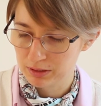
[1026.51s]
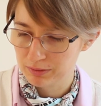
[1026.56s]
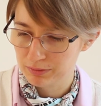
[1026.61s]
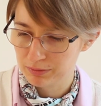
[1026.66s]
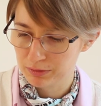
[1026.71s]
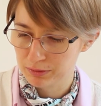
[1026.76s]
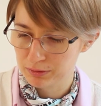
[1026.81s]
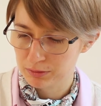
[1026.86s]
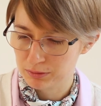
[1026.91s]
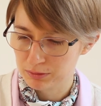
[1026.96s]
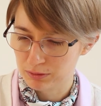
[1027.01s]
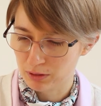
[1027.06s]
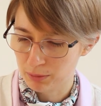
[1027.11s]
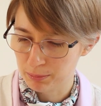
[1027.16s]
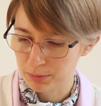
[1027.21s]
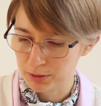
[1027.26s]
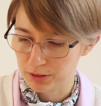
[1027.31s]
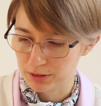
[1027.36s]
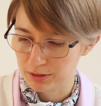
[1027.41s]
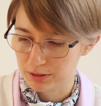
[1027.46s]
different
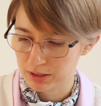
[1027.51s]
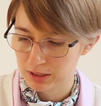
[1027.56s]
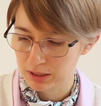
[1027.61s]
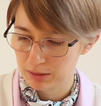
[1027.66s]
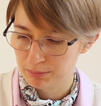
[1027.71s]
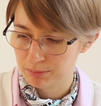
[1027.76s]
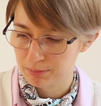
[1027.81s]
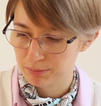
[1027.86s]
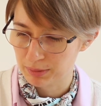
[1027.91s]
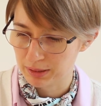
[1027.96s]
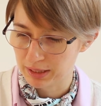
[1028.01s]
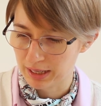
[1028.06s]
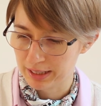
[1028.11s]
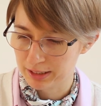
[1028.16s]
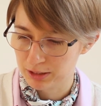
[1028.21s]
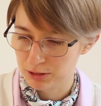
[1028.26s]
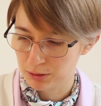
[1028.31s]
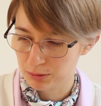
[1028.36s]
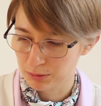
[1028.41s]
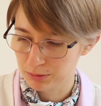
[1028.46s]
options, but
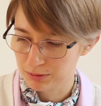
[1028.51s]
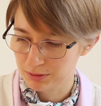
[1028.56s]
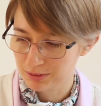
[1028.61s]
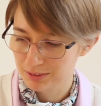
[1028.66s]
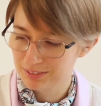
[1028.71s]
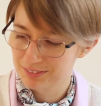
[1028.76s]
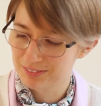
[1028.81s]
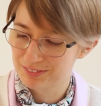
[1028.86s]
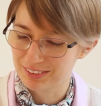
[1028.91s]
I chose,